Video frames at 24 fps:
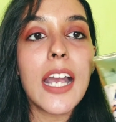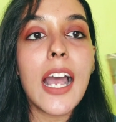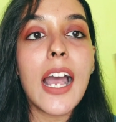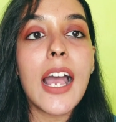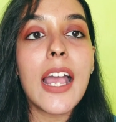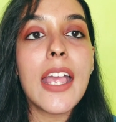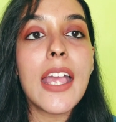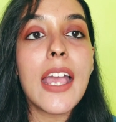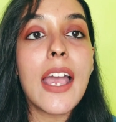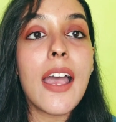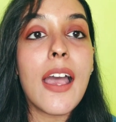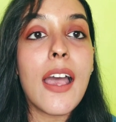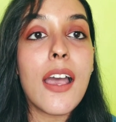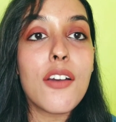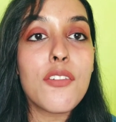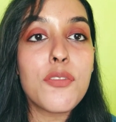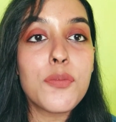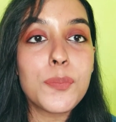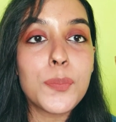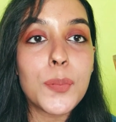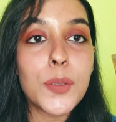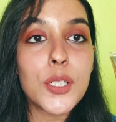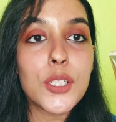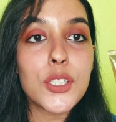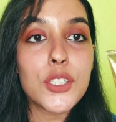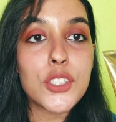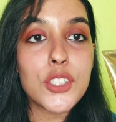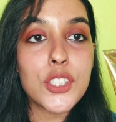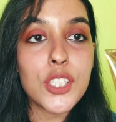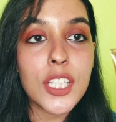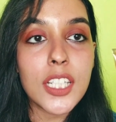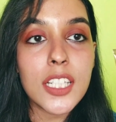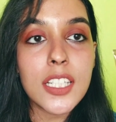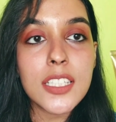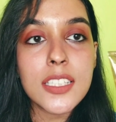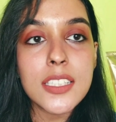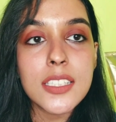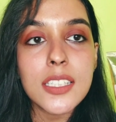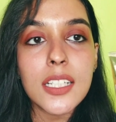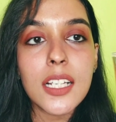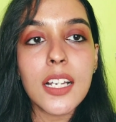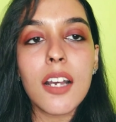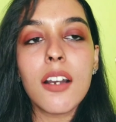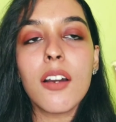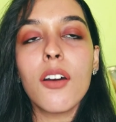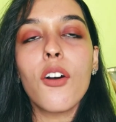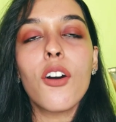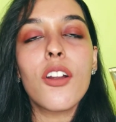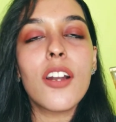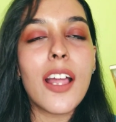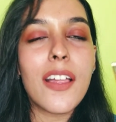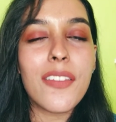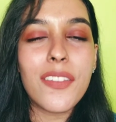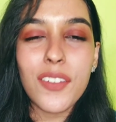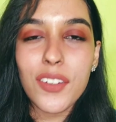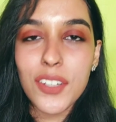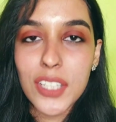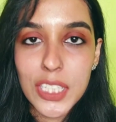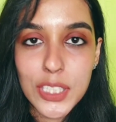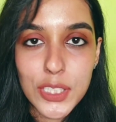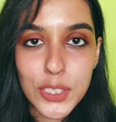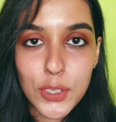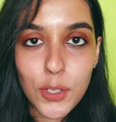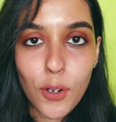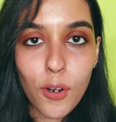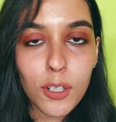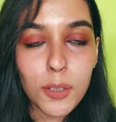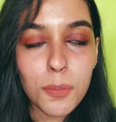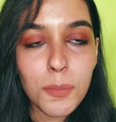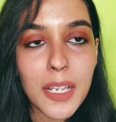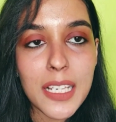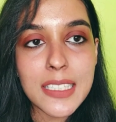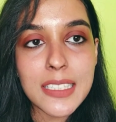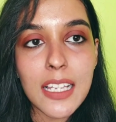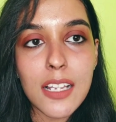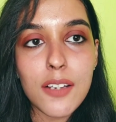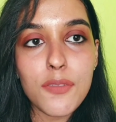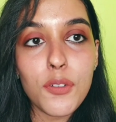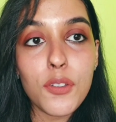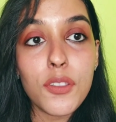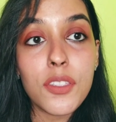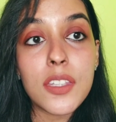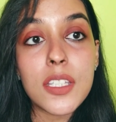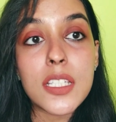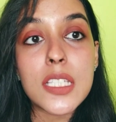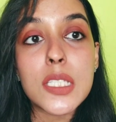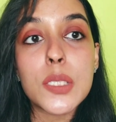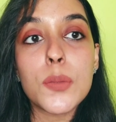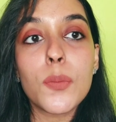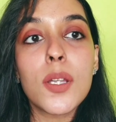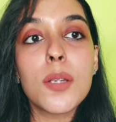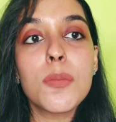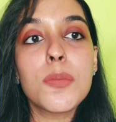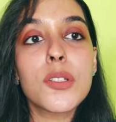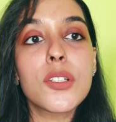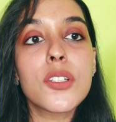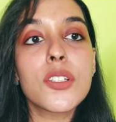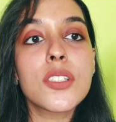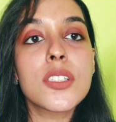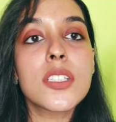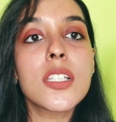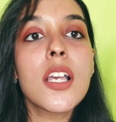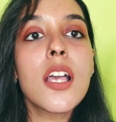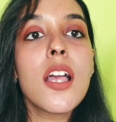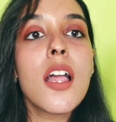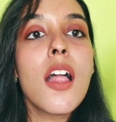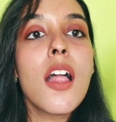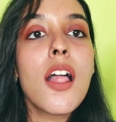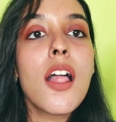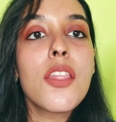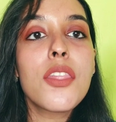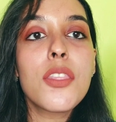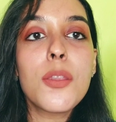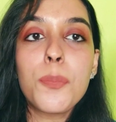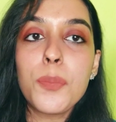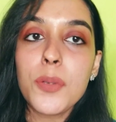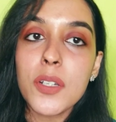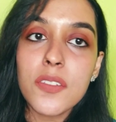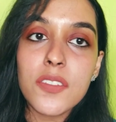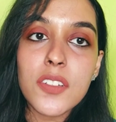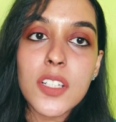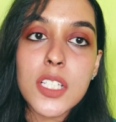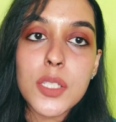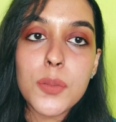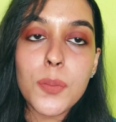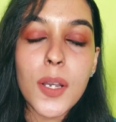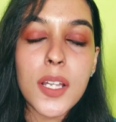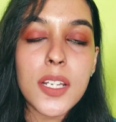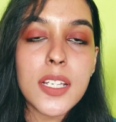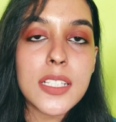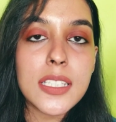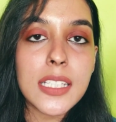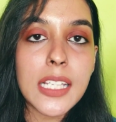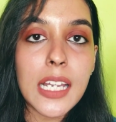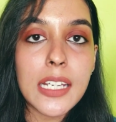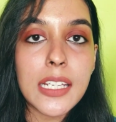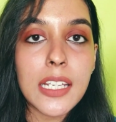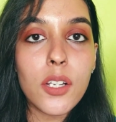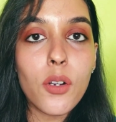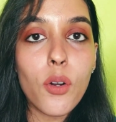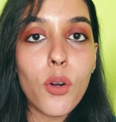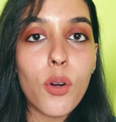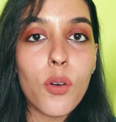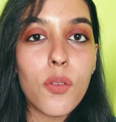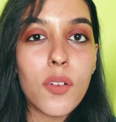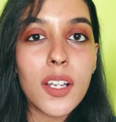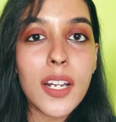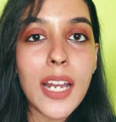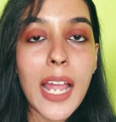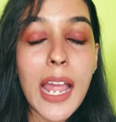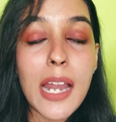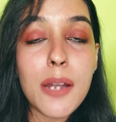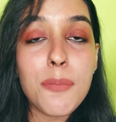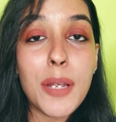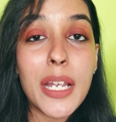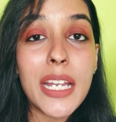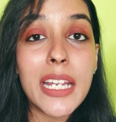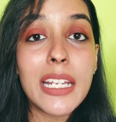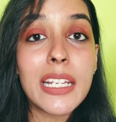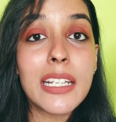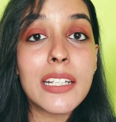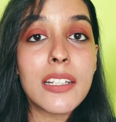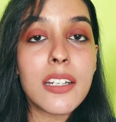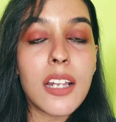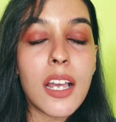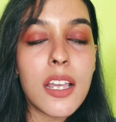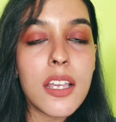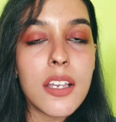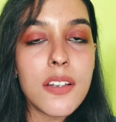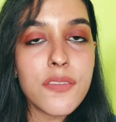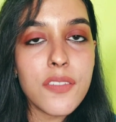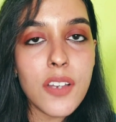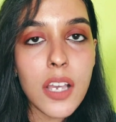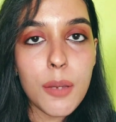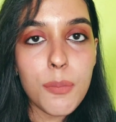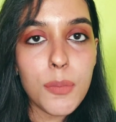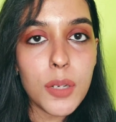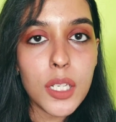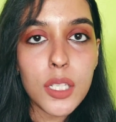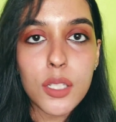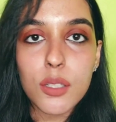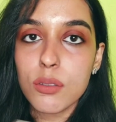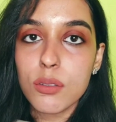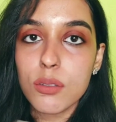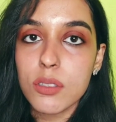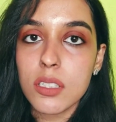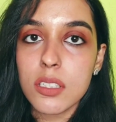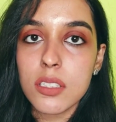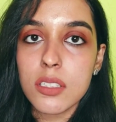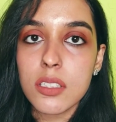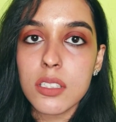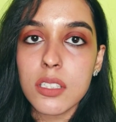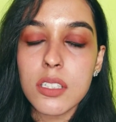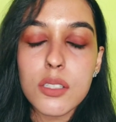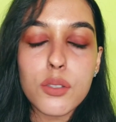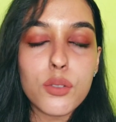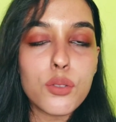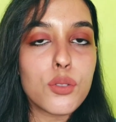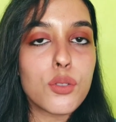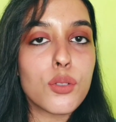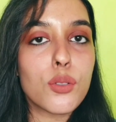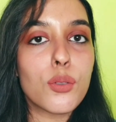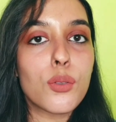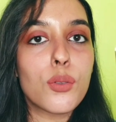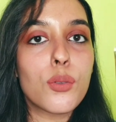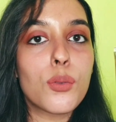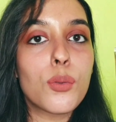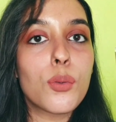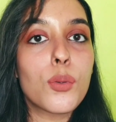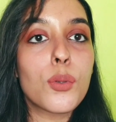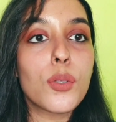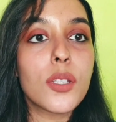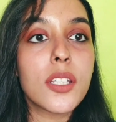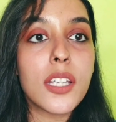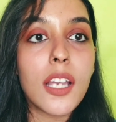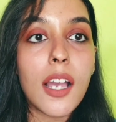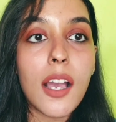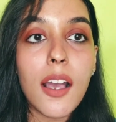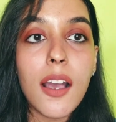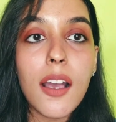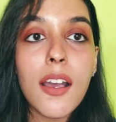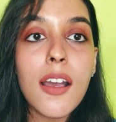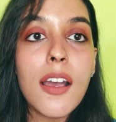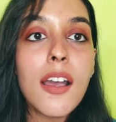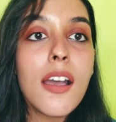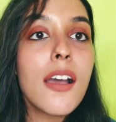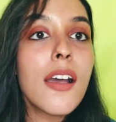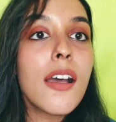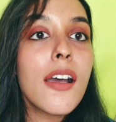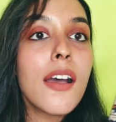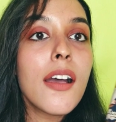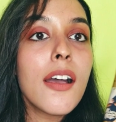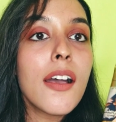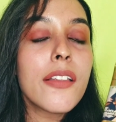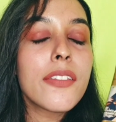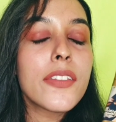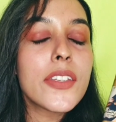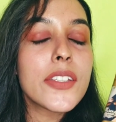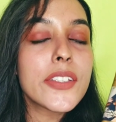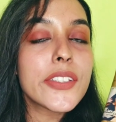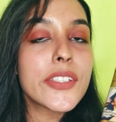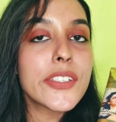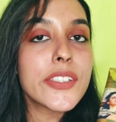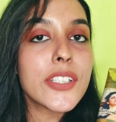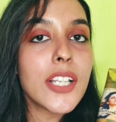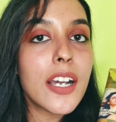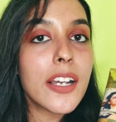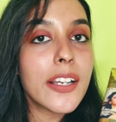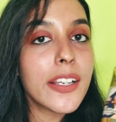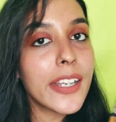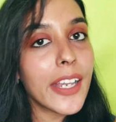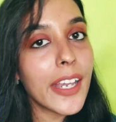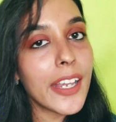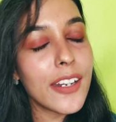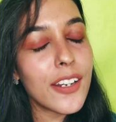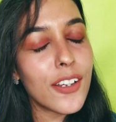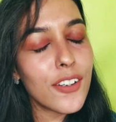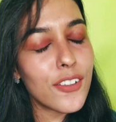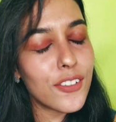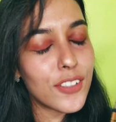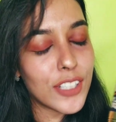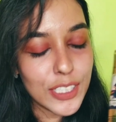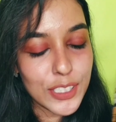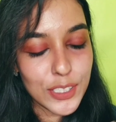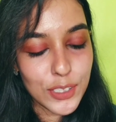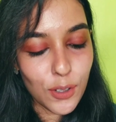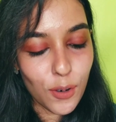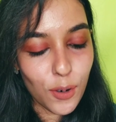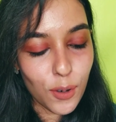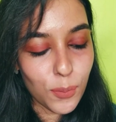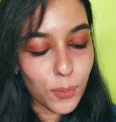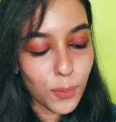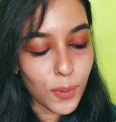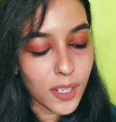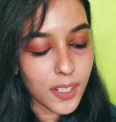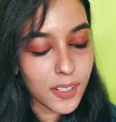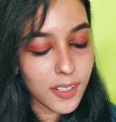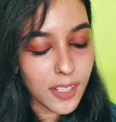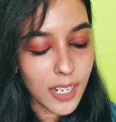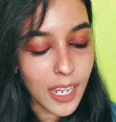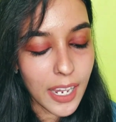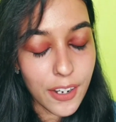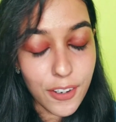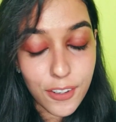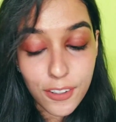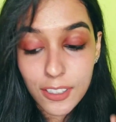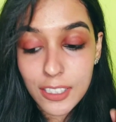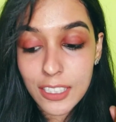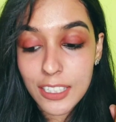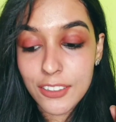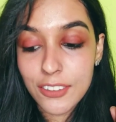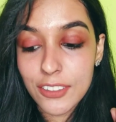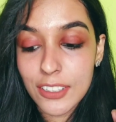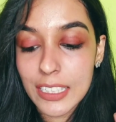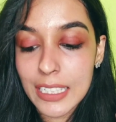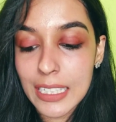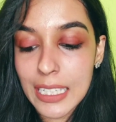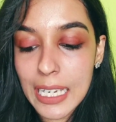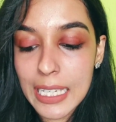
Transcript: I have purchased or rather restocked myself on this one because the previous one is getting over and my entire family uses this so yeah this is again a restock one. I really, really